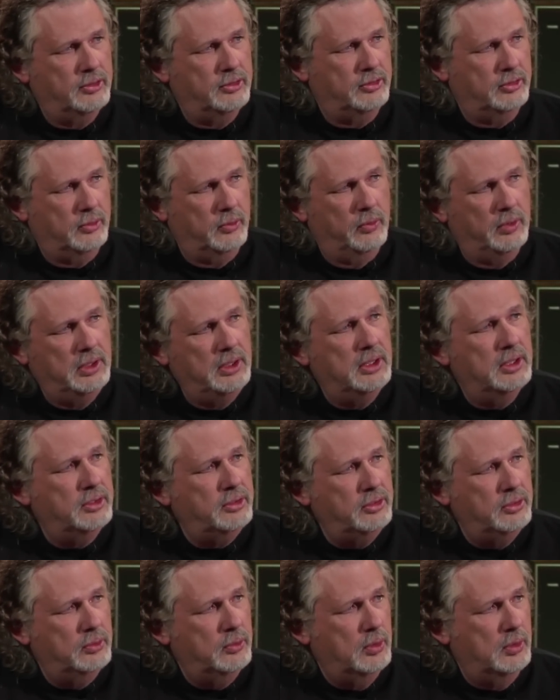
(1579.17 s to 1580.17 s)
is a
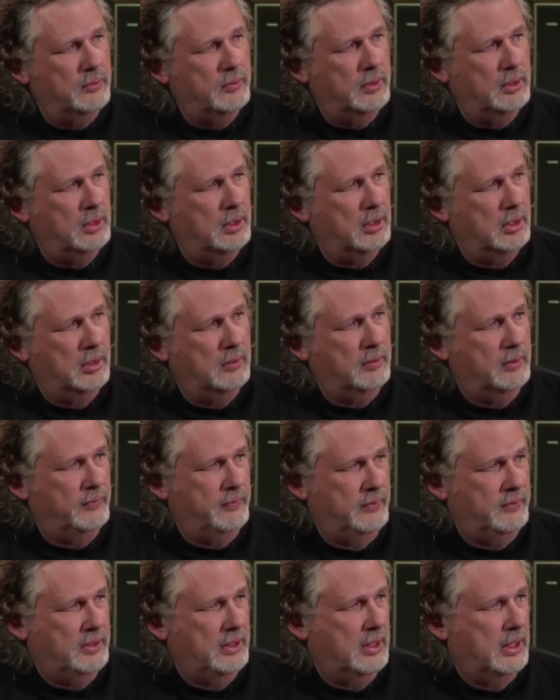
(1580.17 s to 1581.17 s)
reissue of a of a
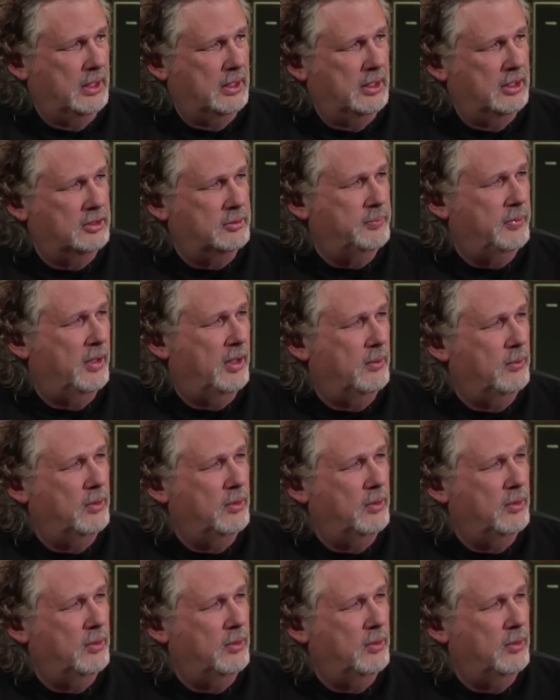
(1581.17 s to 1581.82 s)
'59 Les Paul.